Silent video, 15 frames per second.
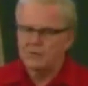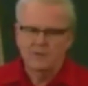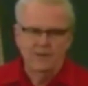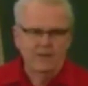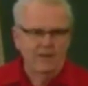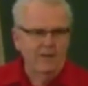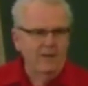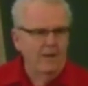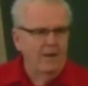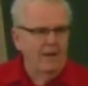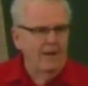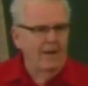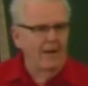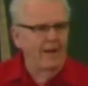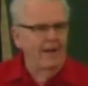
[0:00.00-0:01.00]
in a,
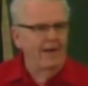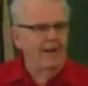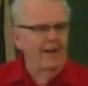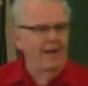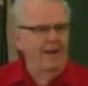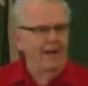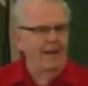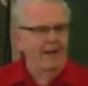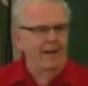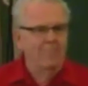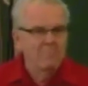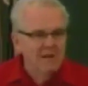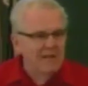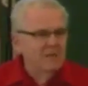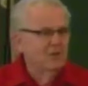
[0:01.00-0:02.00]
in a
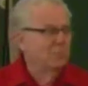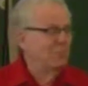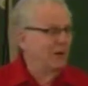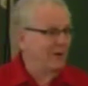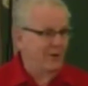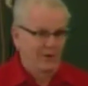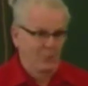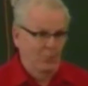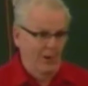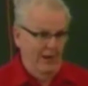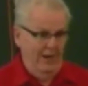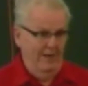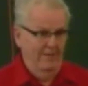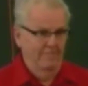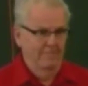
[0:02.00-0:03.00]
mean spirited way.
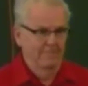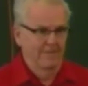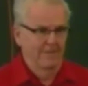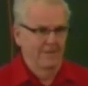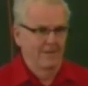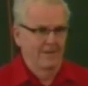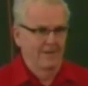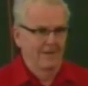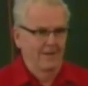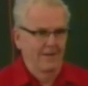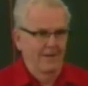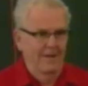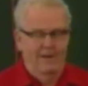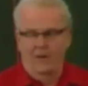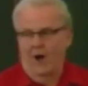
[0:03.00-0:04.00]

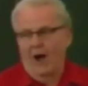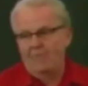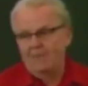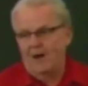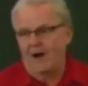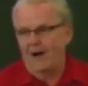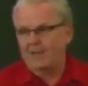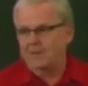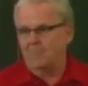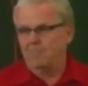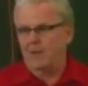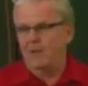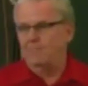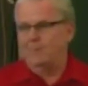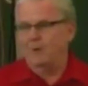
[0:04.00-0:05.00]
You know, I've talked to
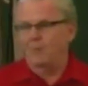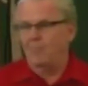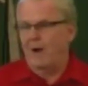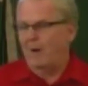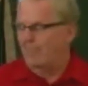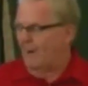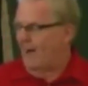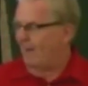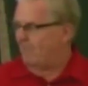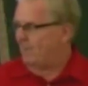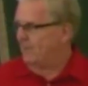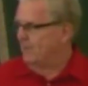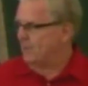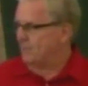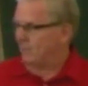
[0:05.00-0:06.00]
people about
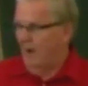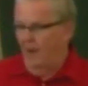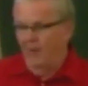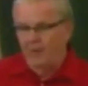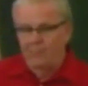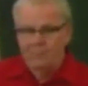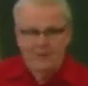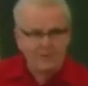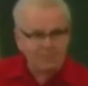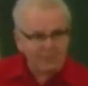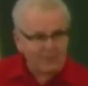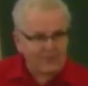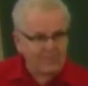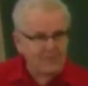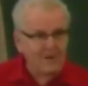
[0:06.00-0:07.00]
baptism, other people
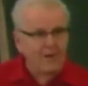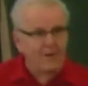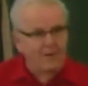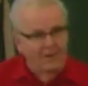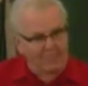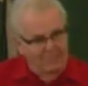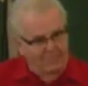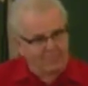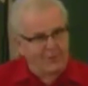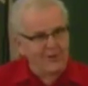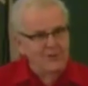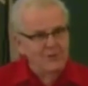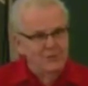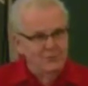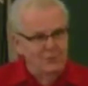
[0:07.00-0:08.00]
of, of
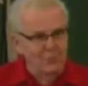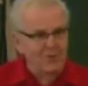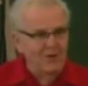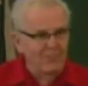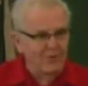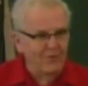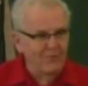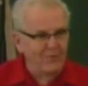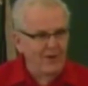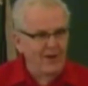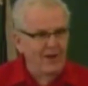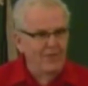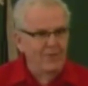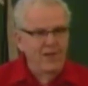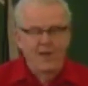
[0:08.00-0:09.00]
preachers from different
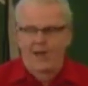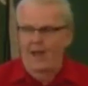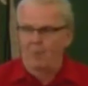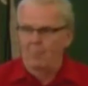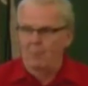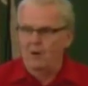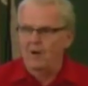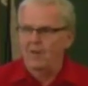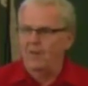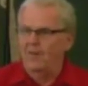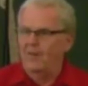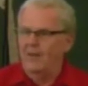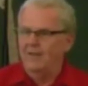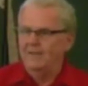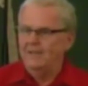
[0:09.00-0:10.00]
faith, and one of the
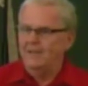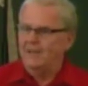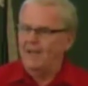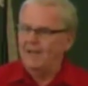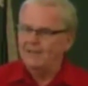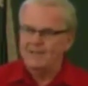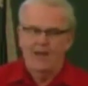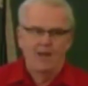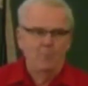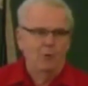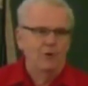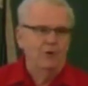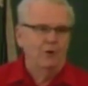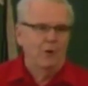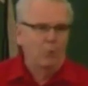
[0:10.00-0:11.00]
things that they say, well,
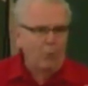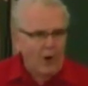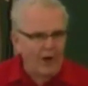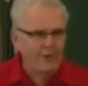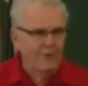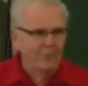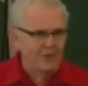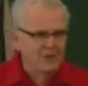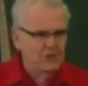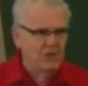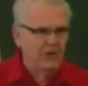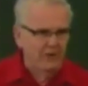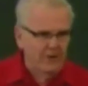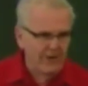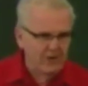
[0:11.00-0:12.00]
you're a water
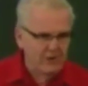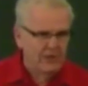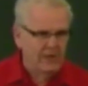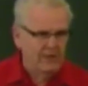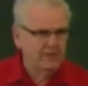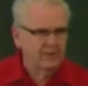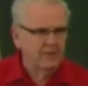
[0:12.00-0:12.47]
regenerationist.